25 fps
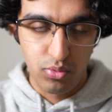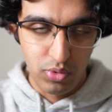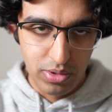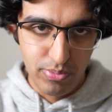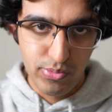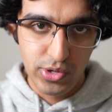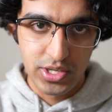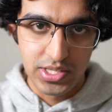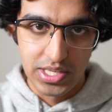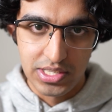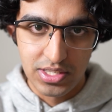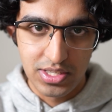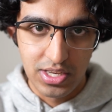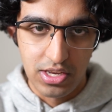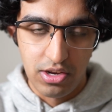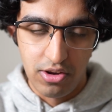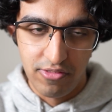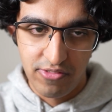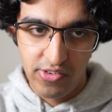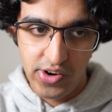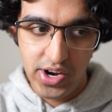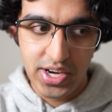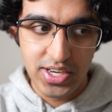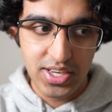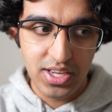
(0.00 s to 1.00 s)
we presented
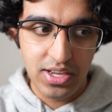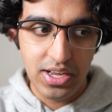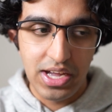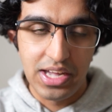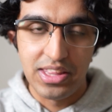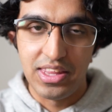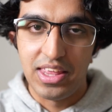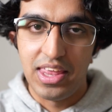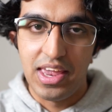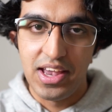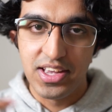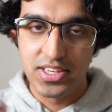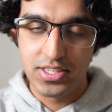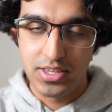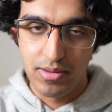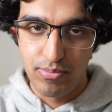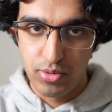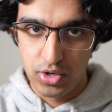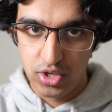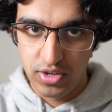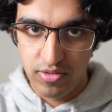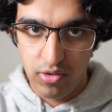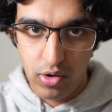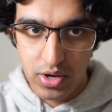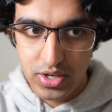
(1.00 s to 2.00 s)
another idea and then asked a
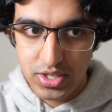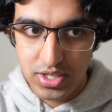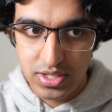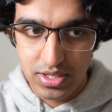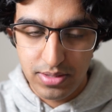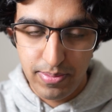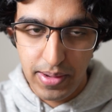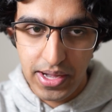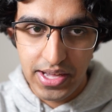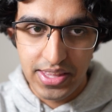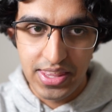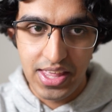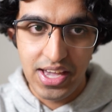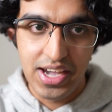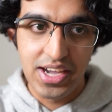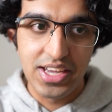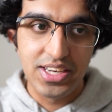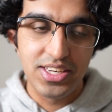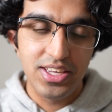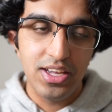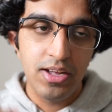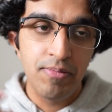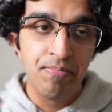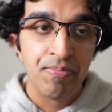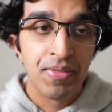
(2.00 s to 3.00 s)
bunch of questions about that
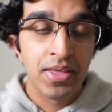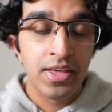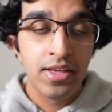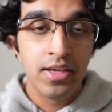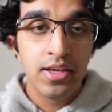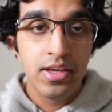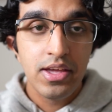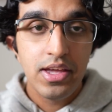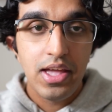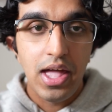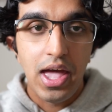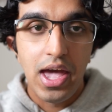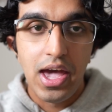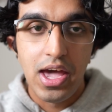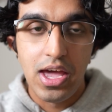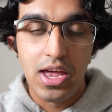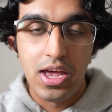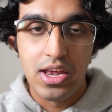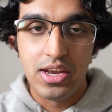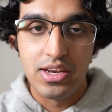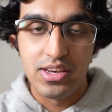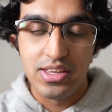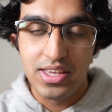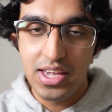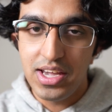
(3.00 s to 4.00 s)
idea.
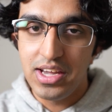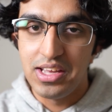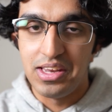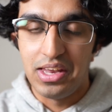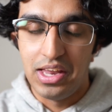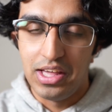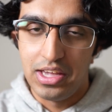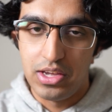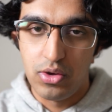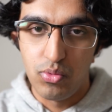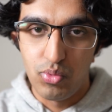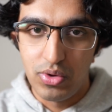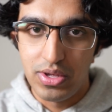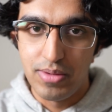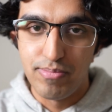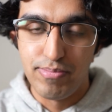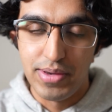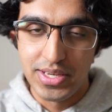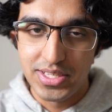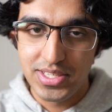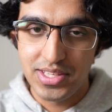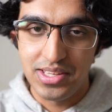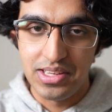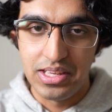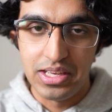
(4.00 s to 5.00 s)
And yeah, like, we
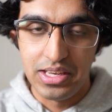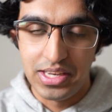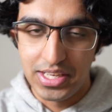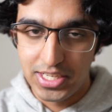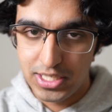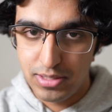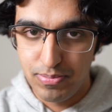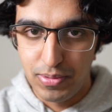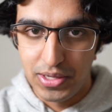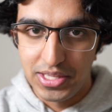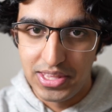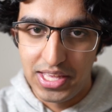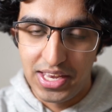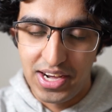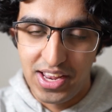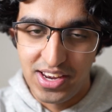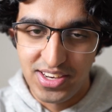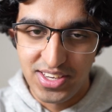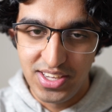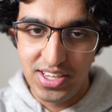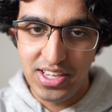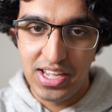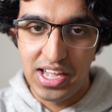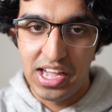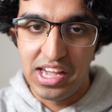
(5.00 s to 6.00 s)
basically explained that
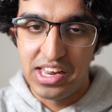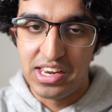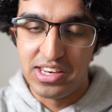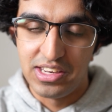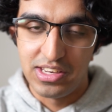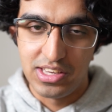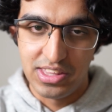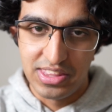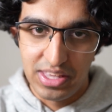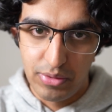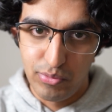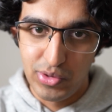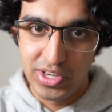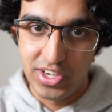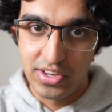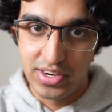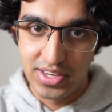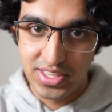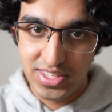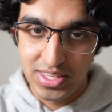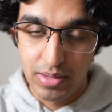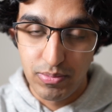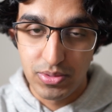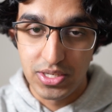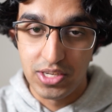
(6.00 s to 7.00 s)
idea, and then we got
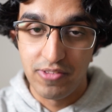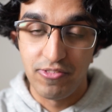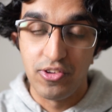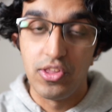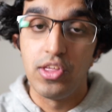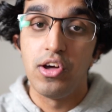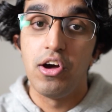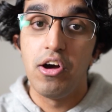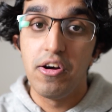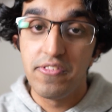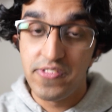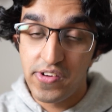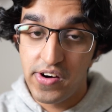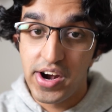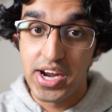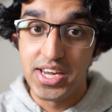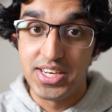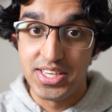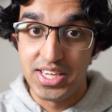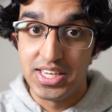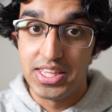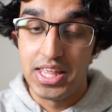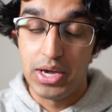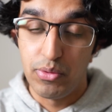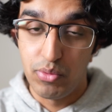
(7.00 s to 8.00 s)
accepted for the other
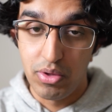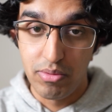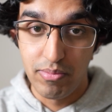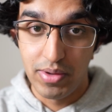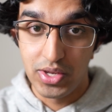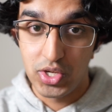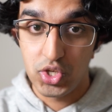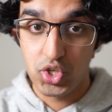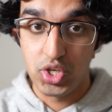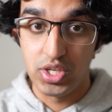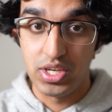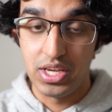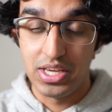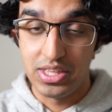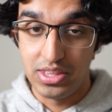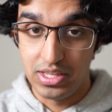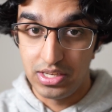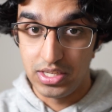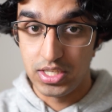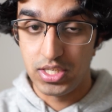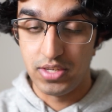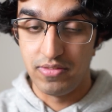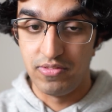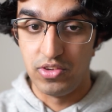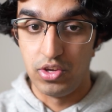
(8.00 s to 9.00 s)
idea that we mentioned in the
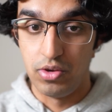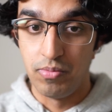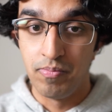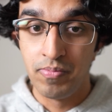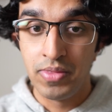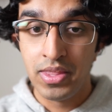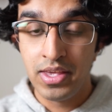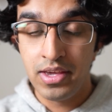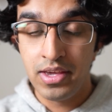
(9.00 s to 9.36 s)
interview.